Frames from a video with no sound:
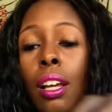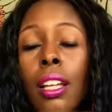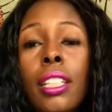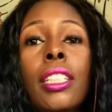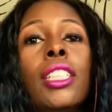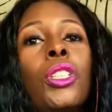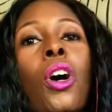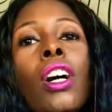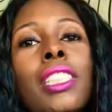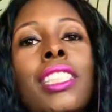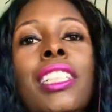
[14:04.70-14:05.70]
it's
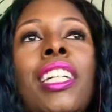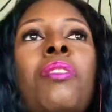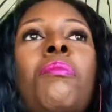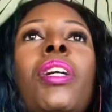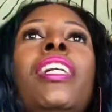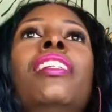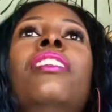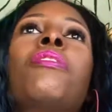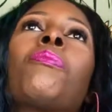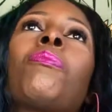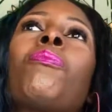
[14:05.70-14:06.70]
exhausting, but
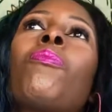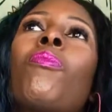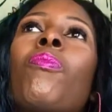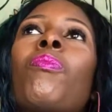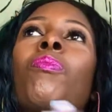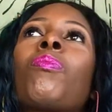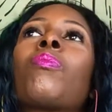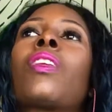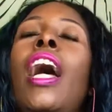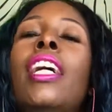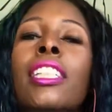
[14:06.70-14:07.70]

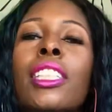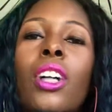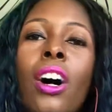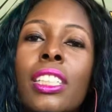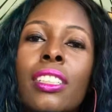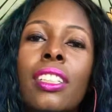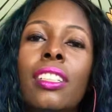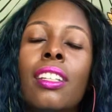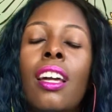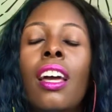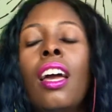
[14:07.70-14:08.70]

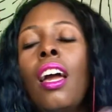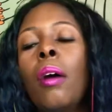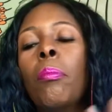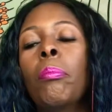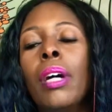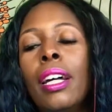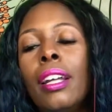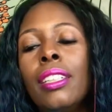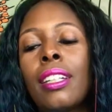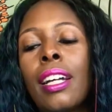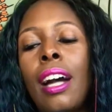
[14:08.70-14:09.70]

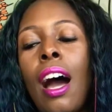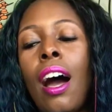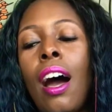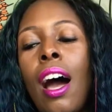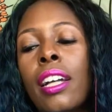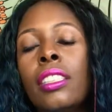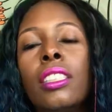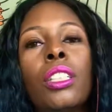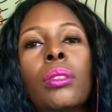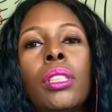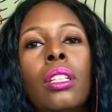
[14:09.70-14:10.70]
it's like, I can
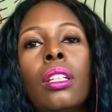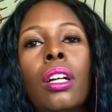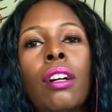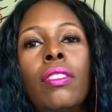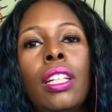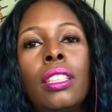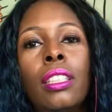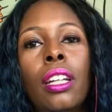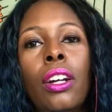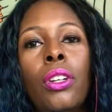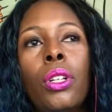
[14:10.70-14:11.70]
still see the love that's
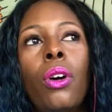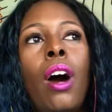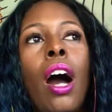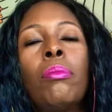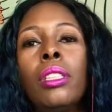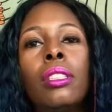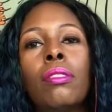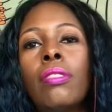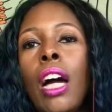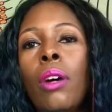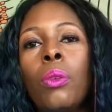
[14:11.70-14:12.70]
there. You know, I'm just a
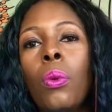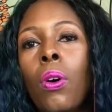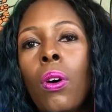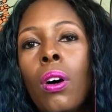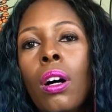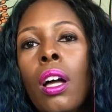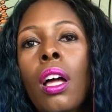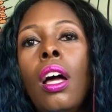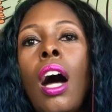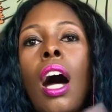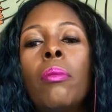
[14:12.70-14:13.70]
fly on the wall.
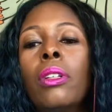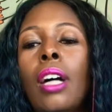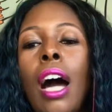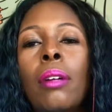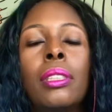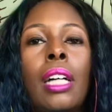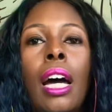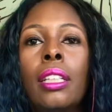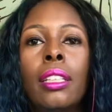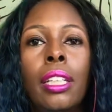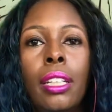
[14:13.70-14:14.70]
I'm on the outside
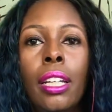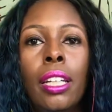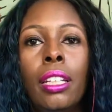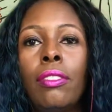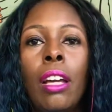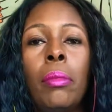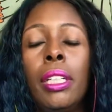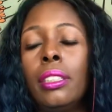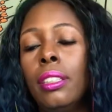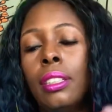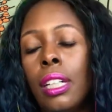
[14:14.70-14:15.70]
looking in, if that makes
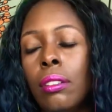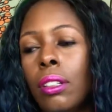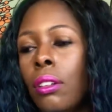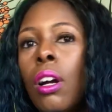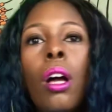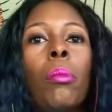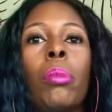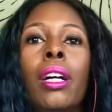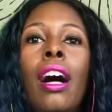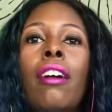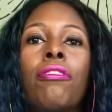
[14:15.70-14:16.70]
sense. I don't know.
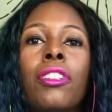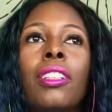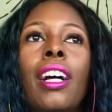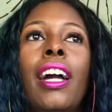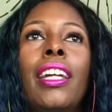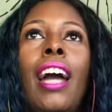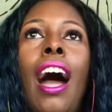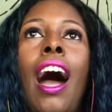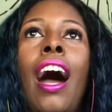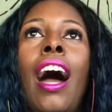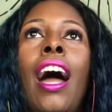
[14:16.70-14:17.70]
But I feel like
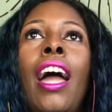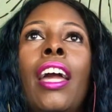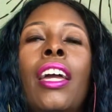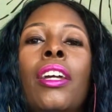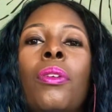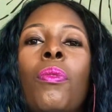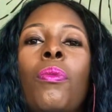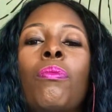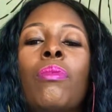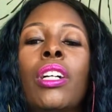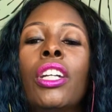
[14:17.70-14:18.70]
I
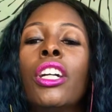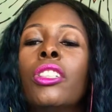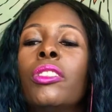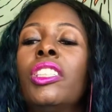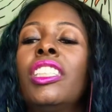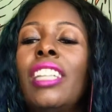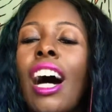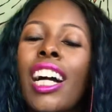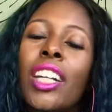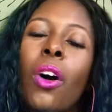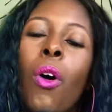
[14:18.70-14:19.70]
can
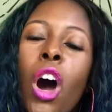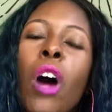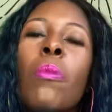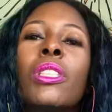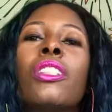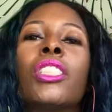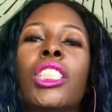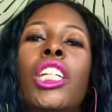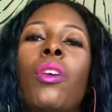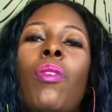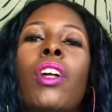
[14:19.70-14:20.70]
almost
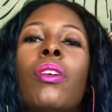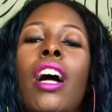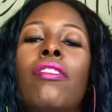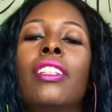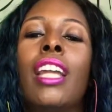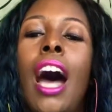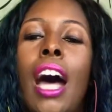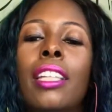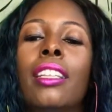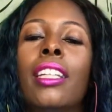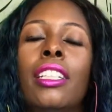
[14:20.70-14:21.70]
understand why you have
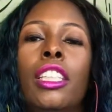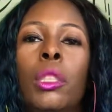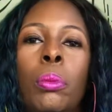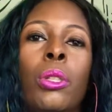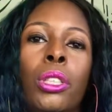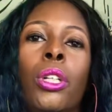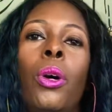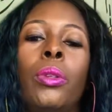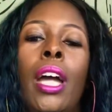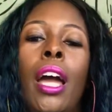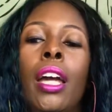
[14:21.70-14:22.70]
not let this person go
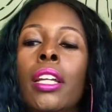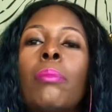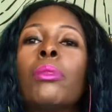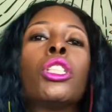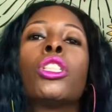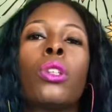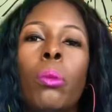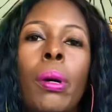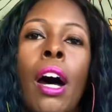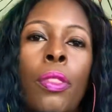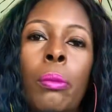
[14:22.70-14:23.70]
yet. And I'm just so
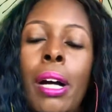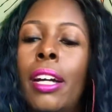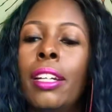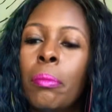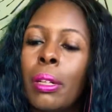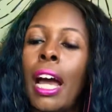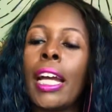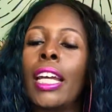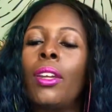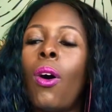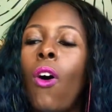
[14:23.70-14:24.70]
bothered by it. But I
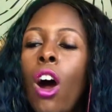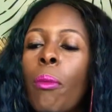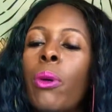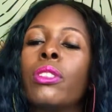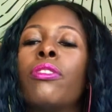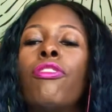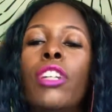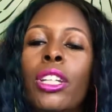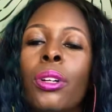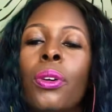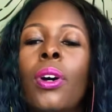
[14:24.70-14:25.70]
can almost
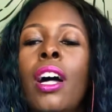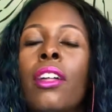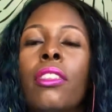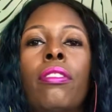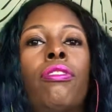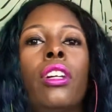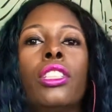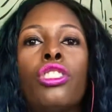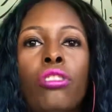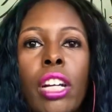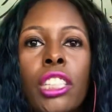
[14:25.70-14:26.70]
feel the
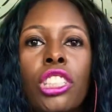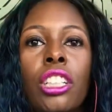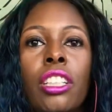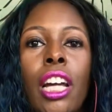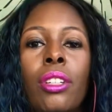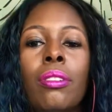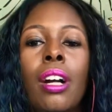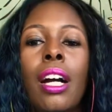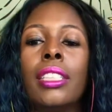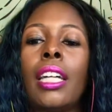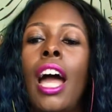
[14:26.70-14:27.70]
frustration that you
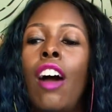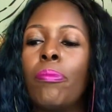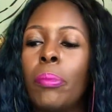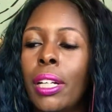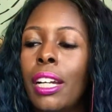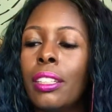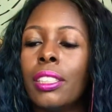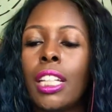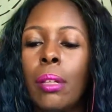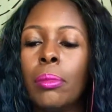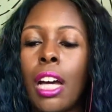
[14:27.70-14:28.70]
guys have. But at the
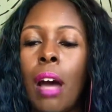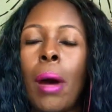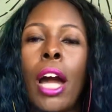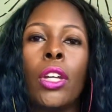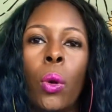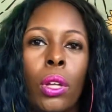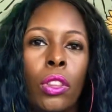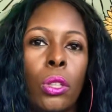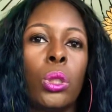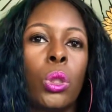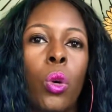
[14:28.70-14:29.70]
same time, I know that
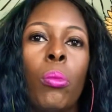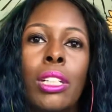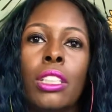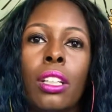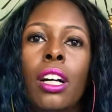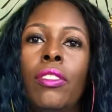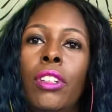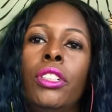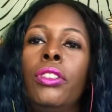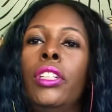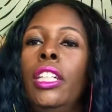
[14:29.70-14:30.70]
there's so much love
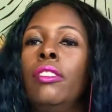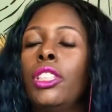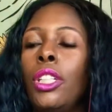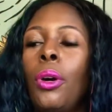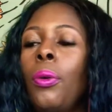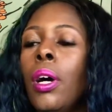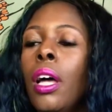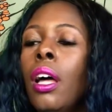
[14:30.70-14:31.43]
underneath. So